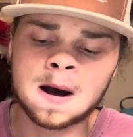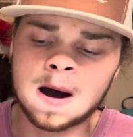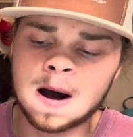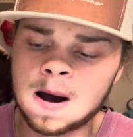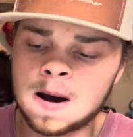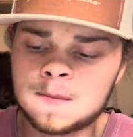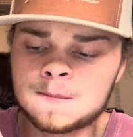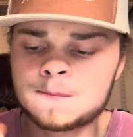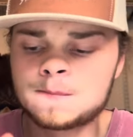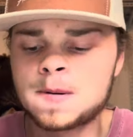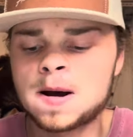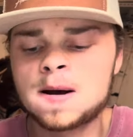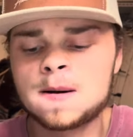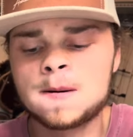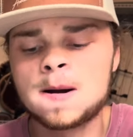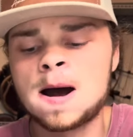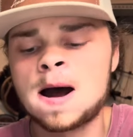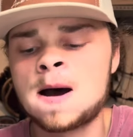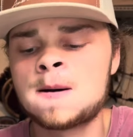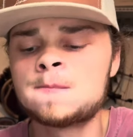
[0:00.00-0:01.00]
I'm bu-
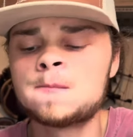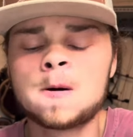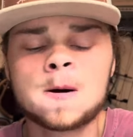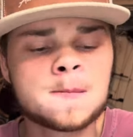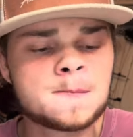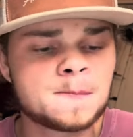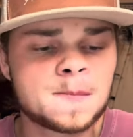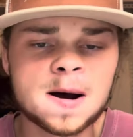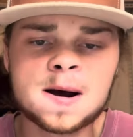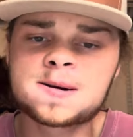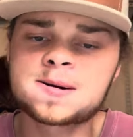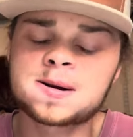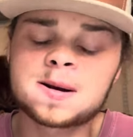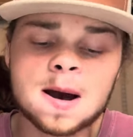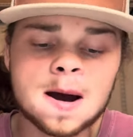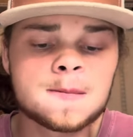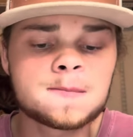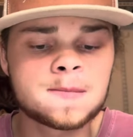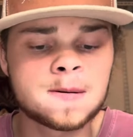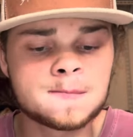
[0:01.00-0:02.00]
I'm more buzzed
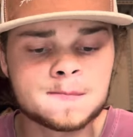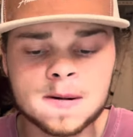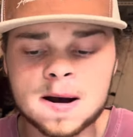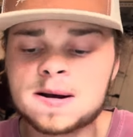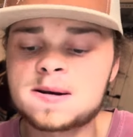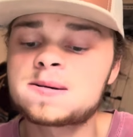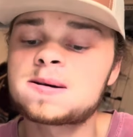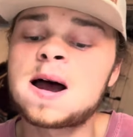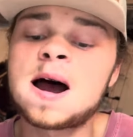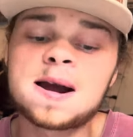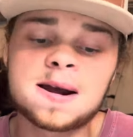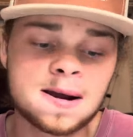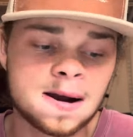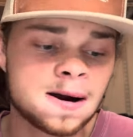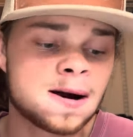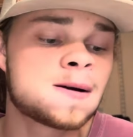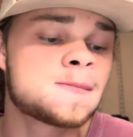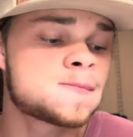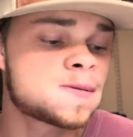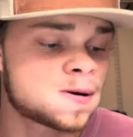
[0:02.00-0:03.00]
up than Buzz
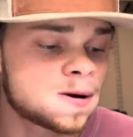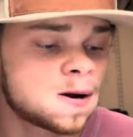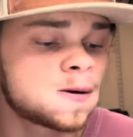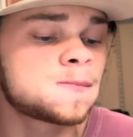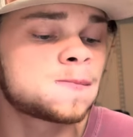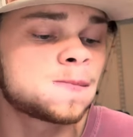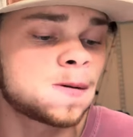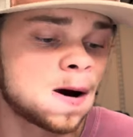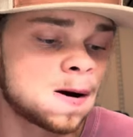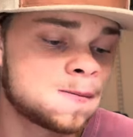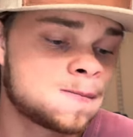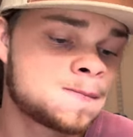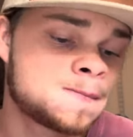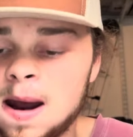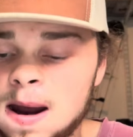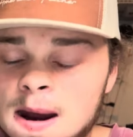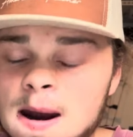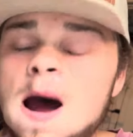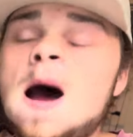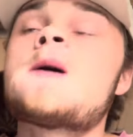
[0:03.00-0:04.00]
Lightyear himself, bro.
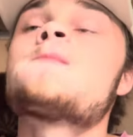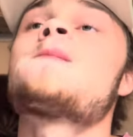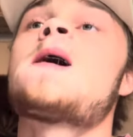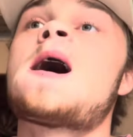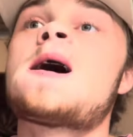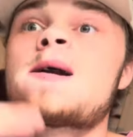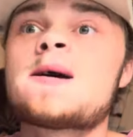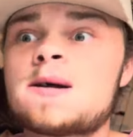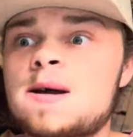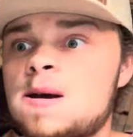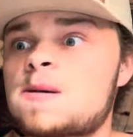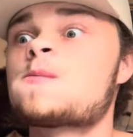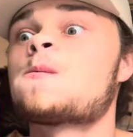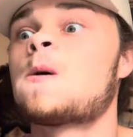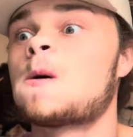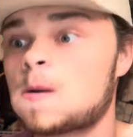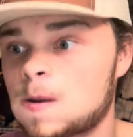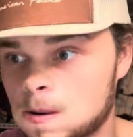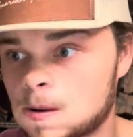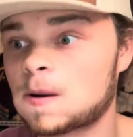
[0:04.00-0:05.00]
And I'm out of this
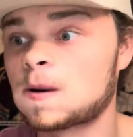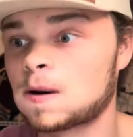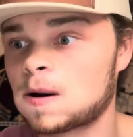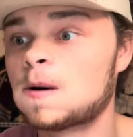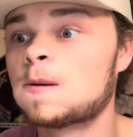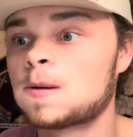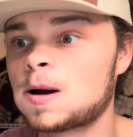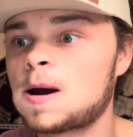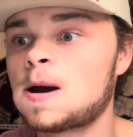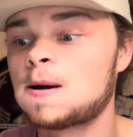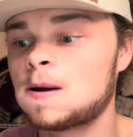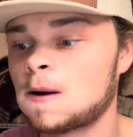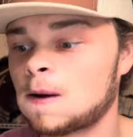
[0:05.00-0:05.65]
world, okay?